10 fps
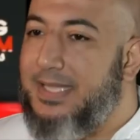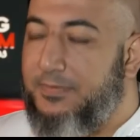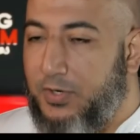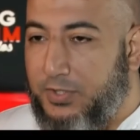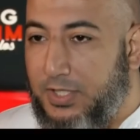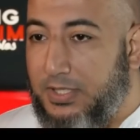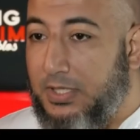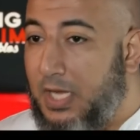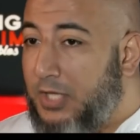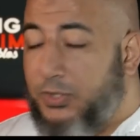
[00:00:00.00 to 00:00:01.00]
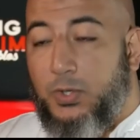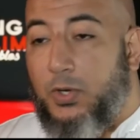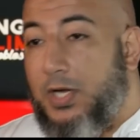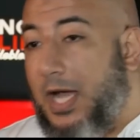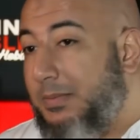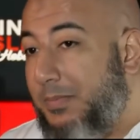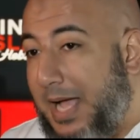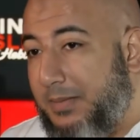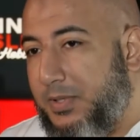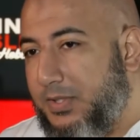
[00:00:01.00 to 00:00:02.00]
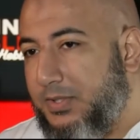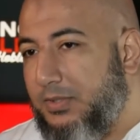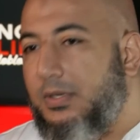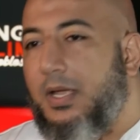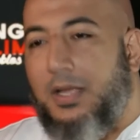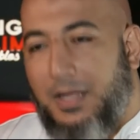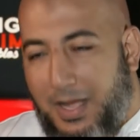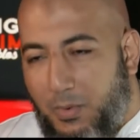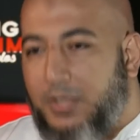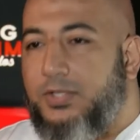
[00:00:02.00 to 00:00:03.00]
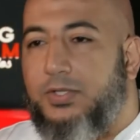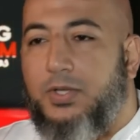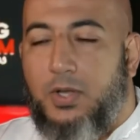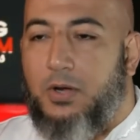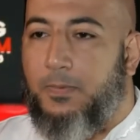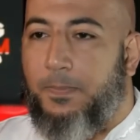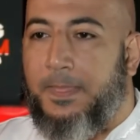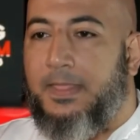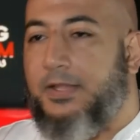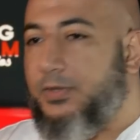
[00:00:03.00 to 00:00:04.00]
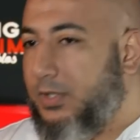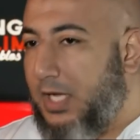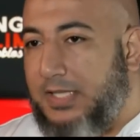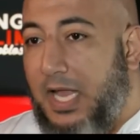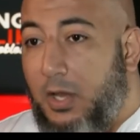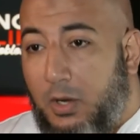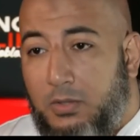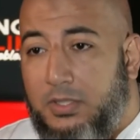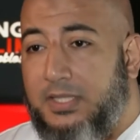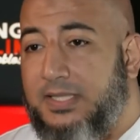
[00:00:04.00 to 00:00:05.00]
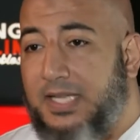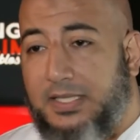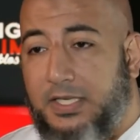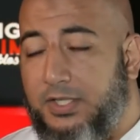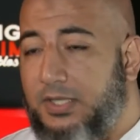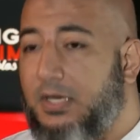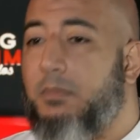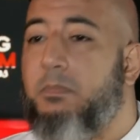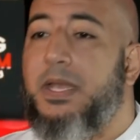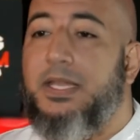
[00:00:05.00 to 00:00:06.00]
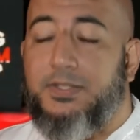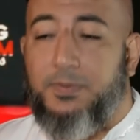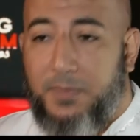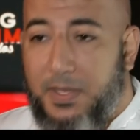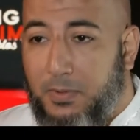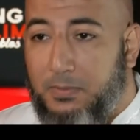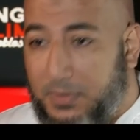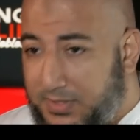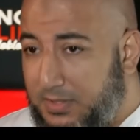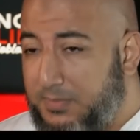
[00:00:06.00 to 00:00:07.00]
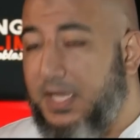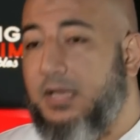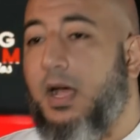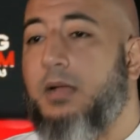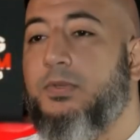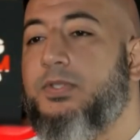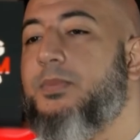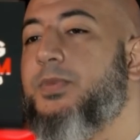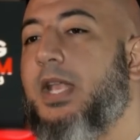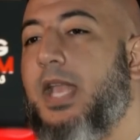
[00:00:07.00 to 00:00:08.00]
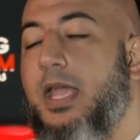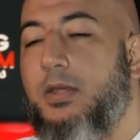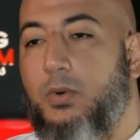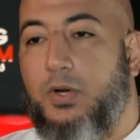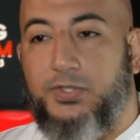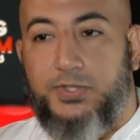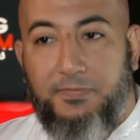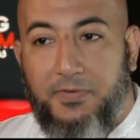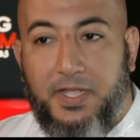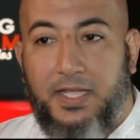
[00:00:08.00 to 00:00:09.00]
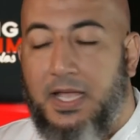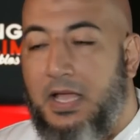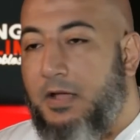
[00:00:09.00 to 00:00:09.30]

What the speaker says: save our children. So you're not that person. I want you to know that you're not alone in this addiction. There are millions of people, Muslims and non-Muslims alike, who are suffering